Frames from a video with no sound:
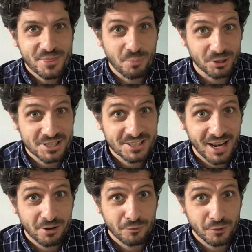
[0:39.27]
body
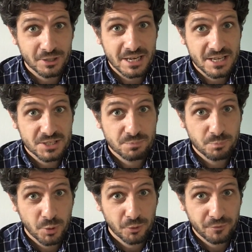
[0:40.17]
xylophone is
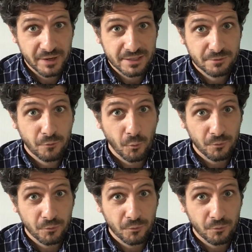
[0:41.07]
perfect for